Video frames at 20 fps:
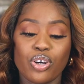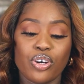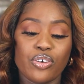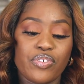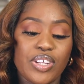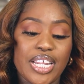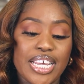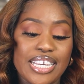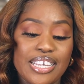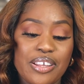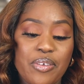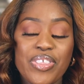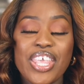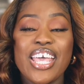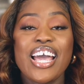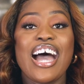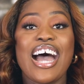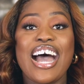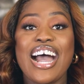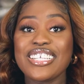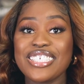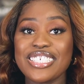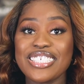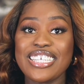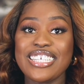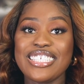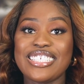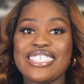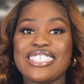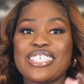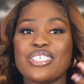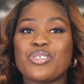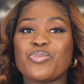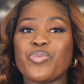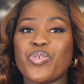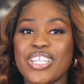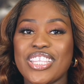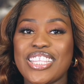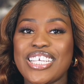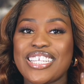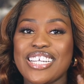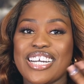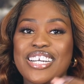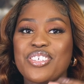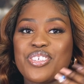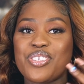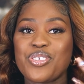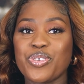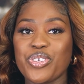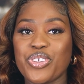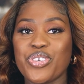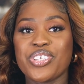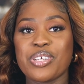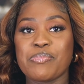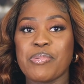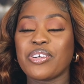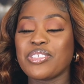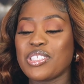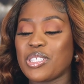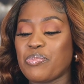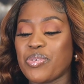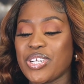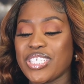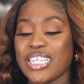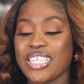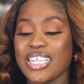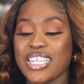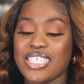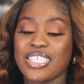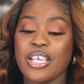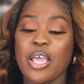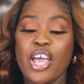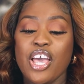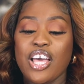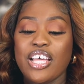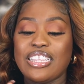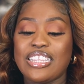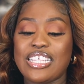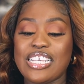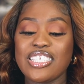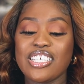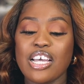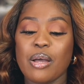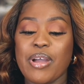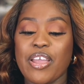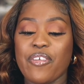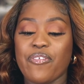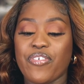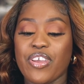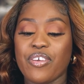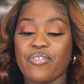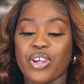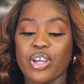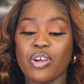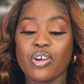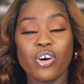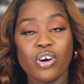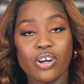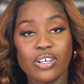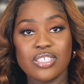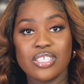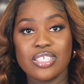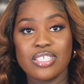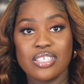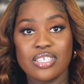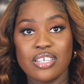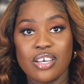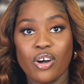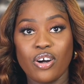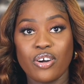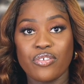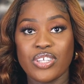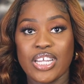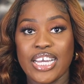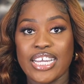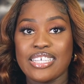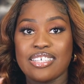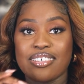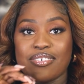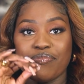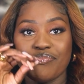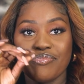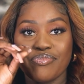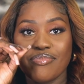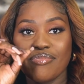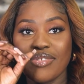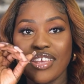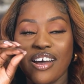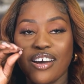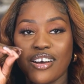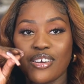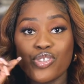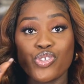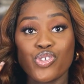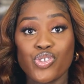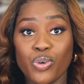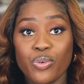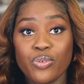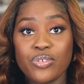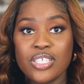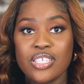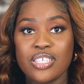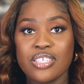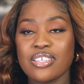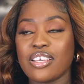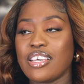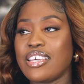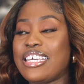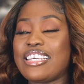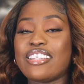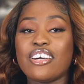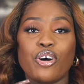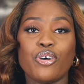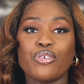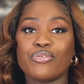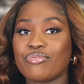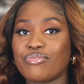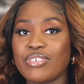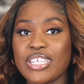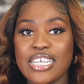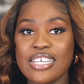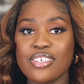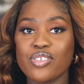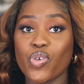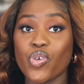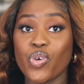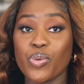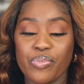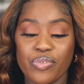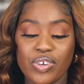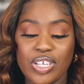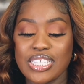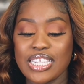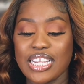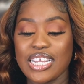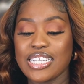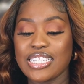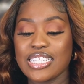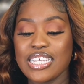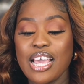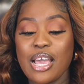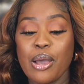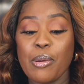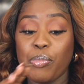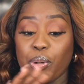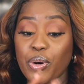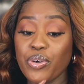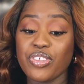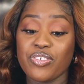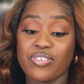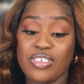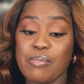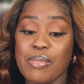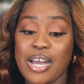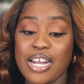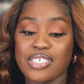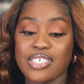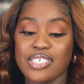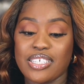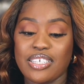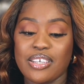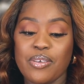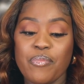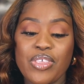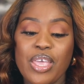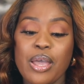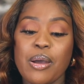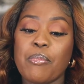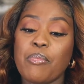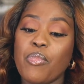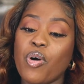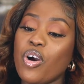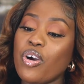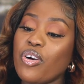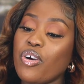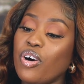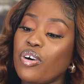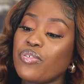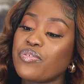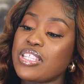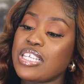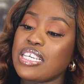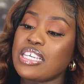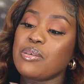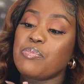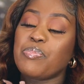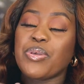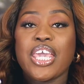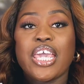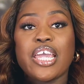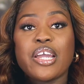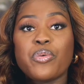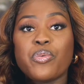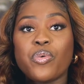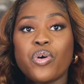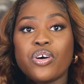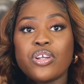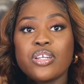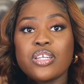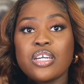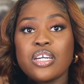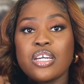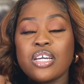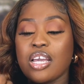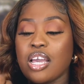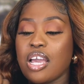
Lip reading: love, like, actually this is one thing that is so cute about this bracelet, is these are my favorite cuts of, like, stones, either on rings or on bracelets, both of them actually, more of the pear one